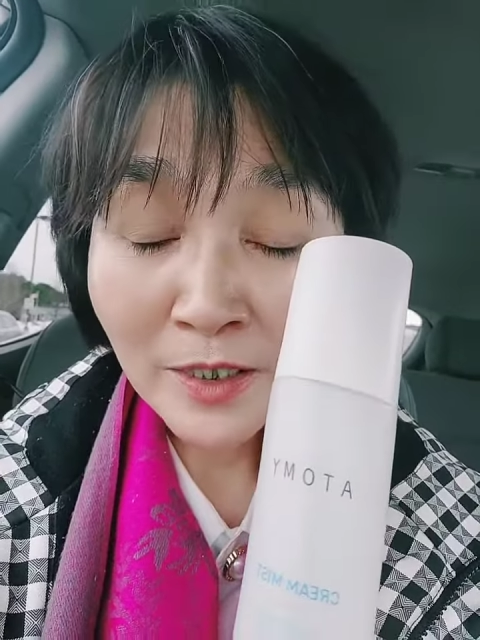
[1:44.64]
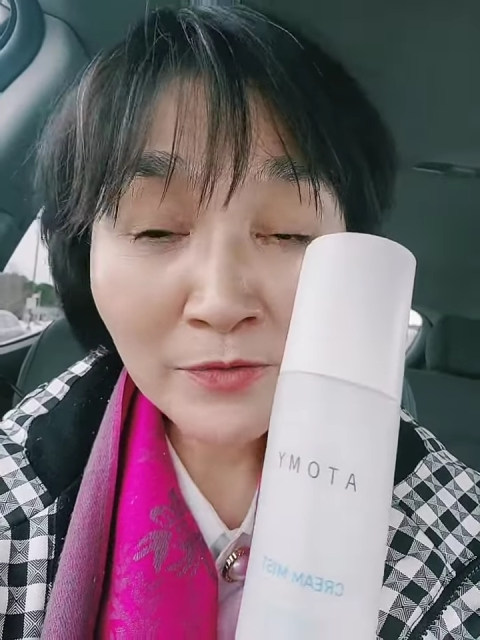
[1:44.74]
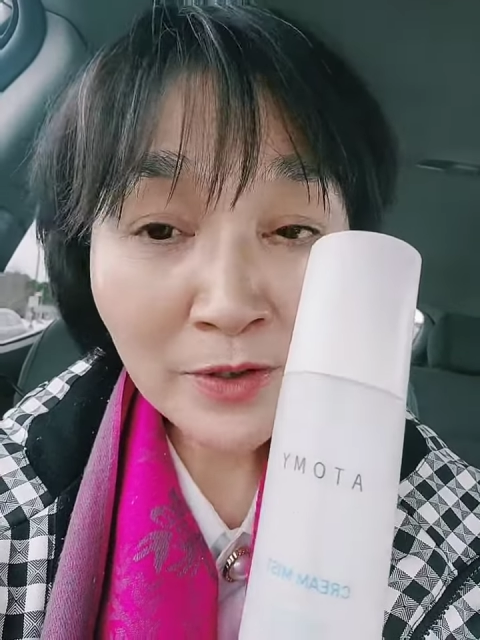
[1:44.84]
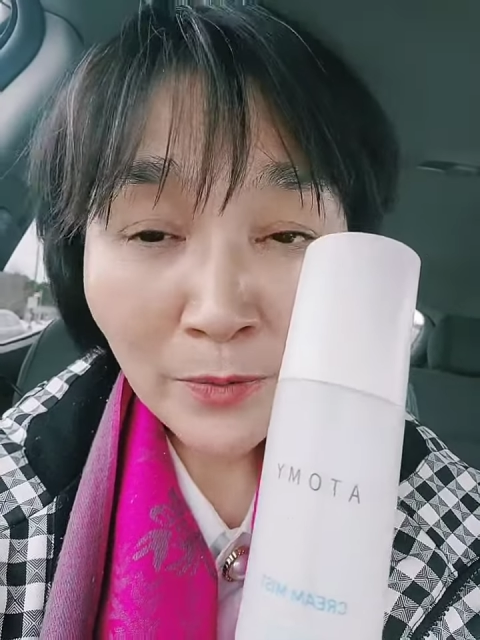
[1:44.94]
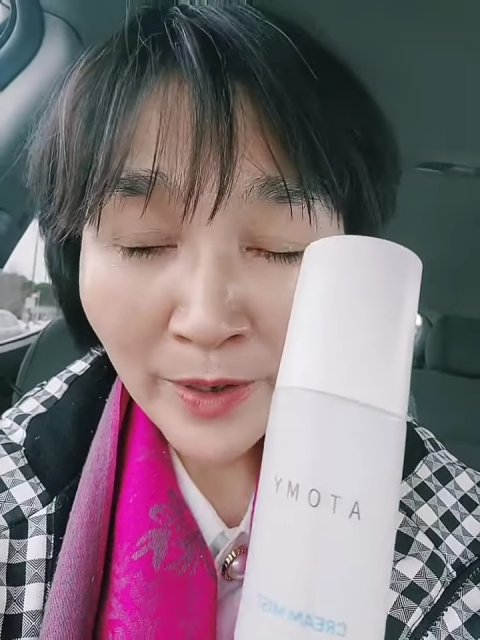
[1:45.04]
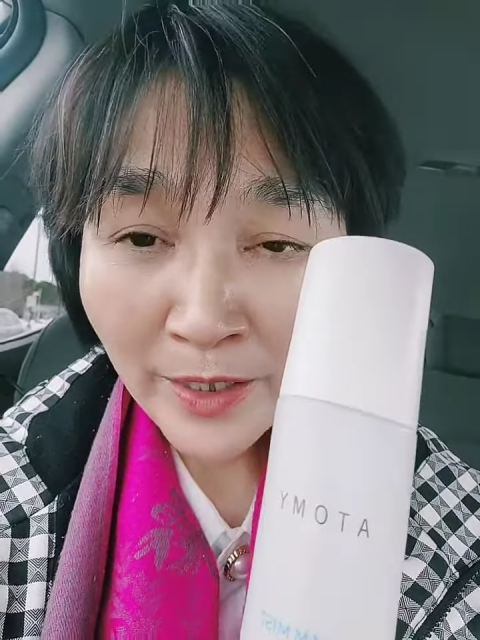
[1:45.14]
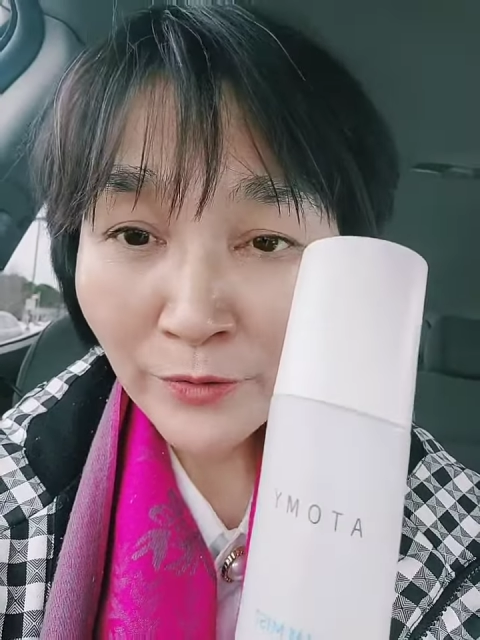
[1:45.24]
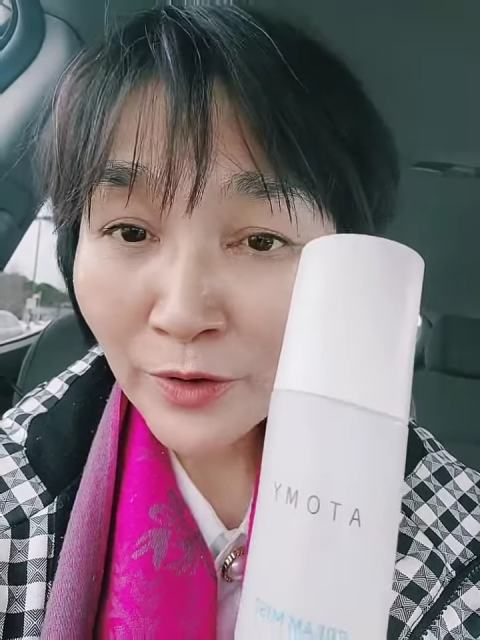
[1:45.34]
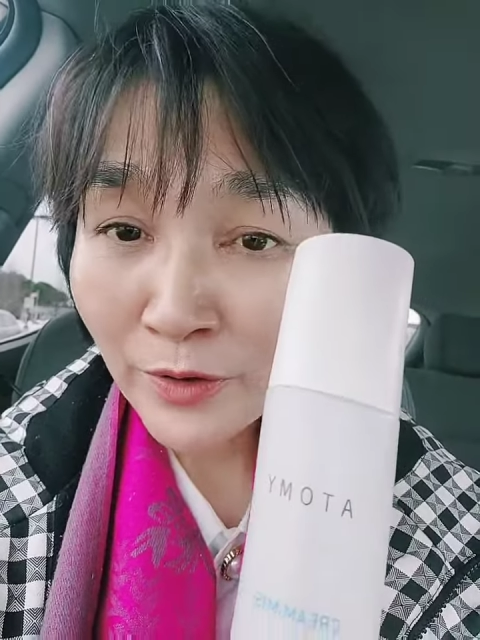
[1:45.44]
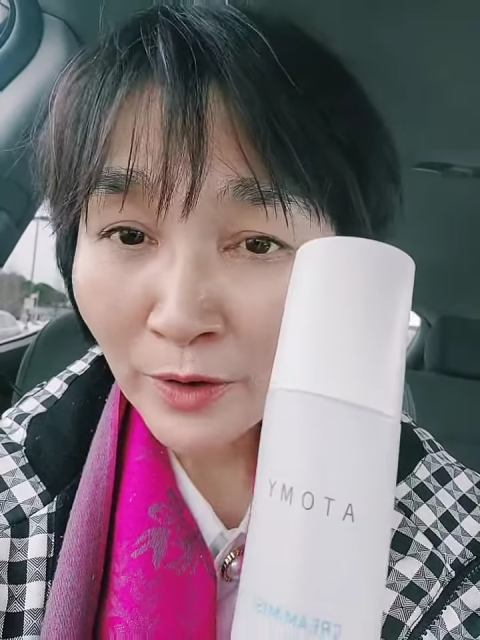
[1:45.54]
give it away
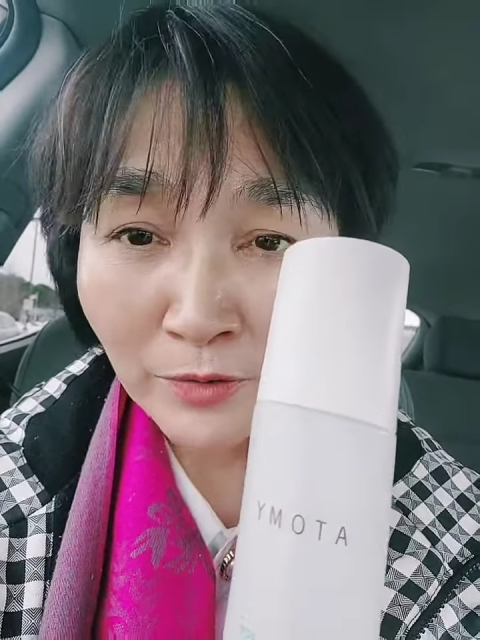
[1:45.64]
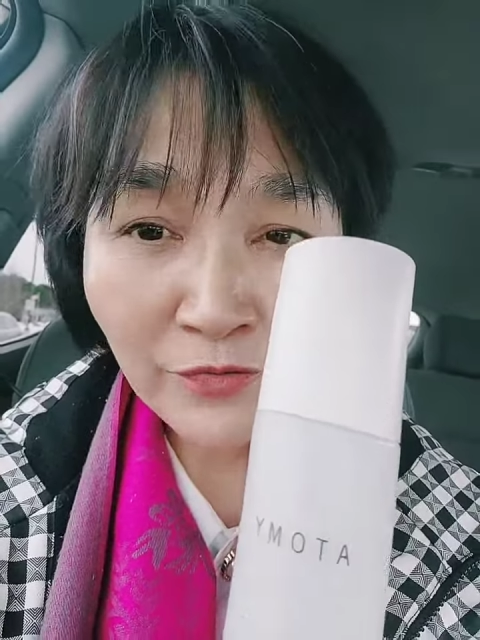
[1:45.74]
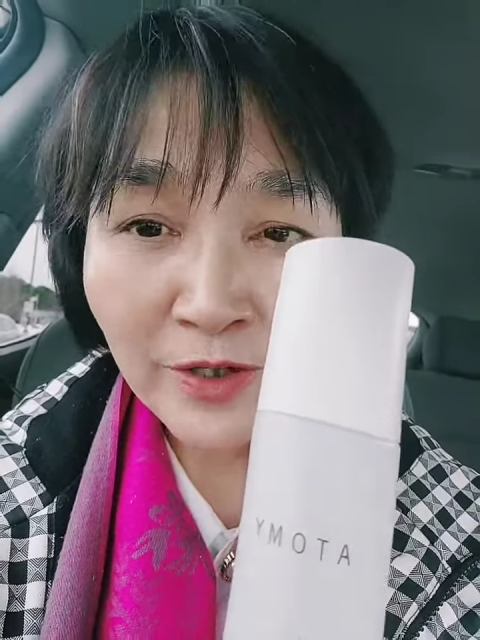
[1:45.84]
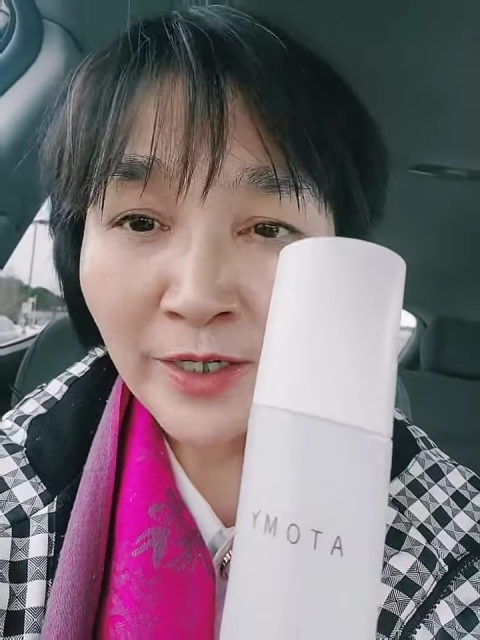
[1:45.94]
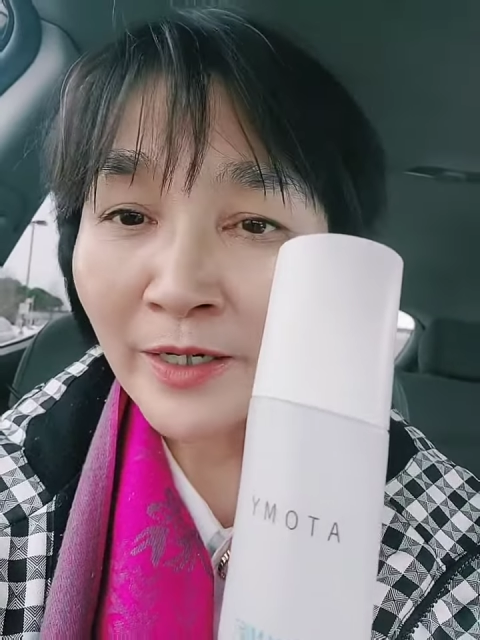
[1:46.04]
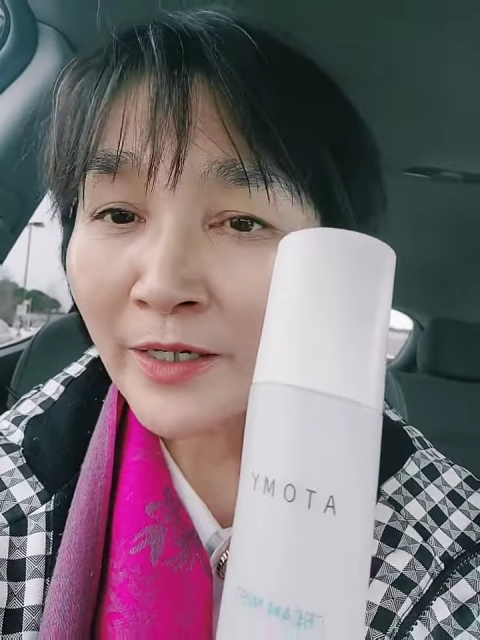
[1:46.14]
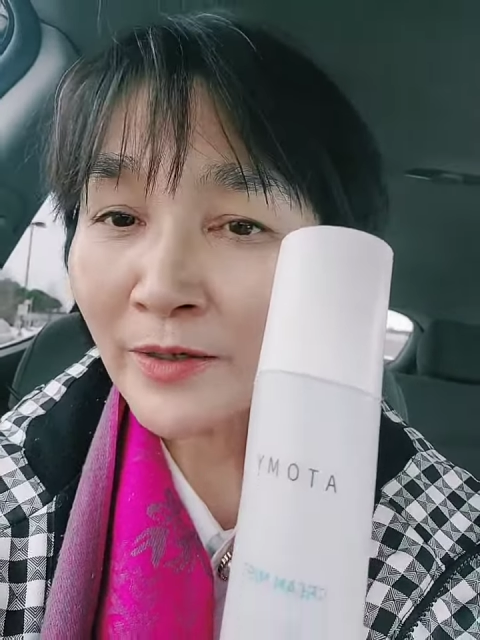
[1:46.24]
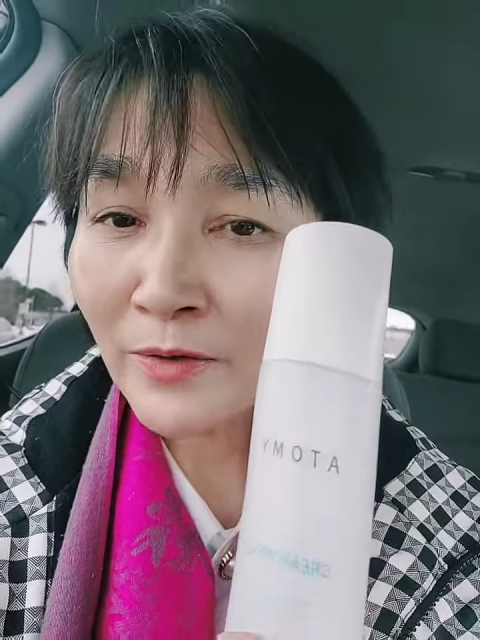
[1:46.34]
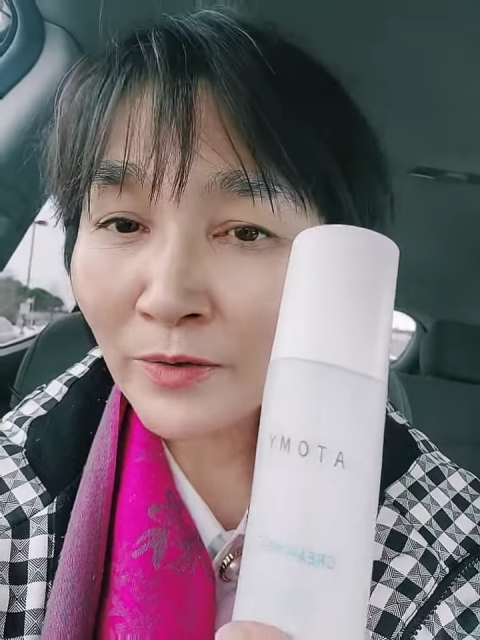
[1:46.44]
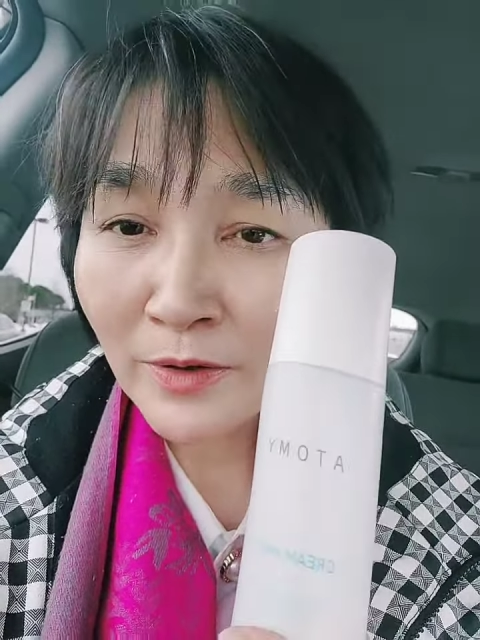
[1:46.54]
to your
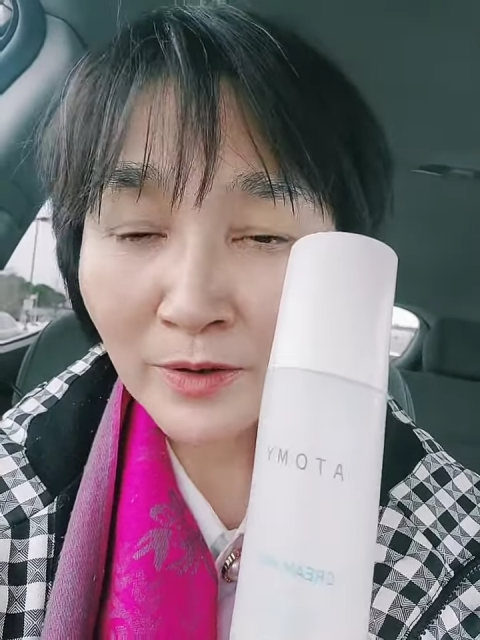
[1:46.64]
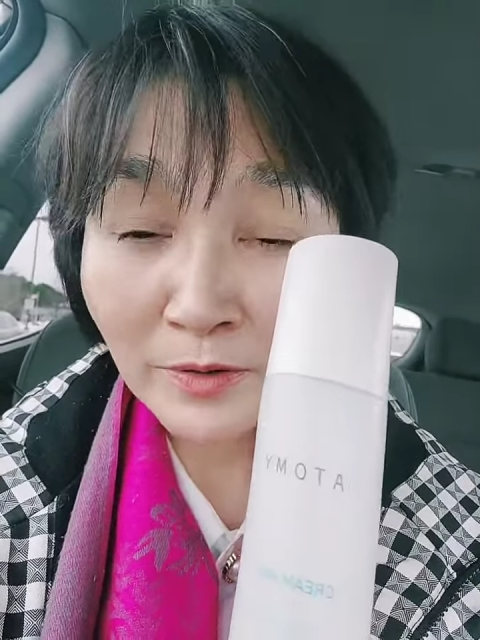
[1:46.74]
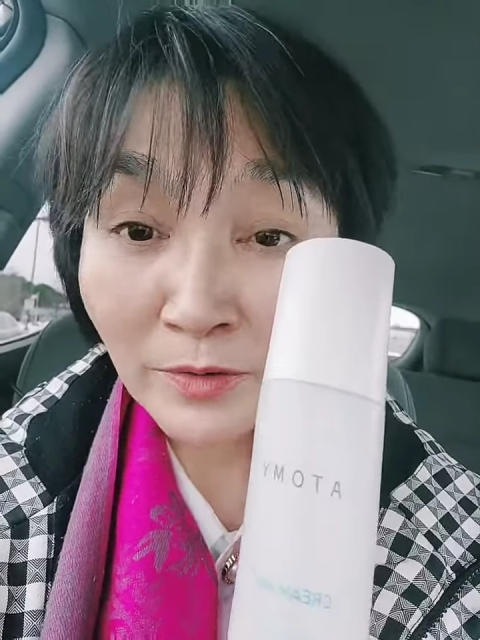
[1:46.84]
girlfriend or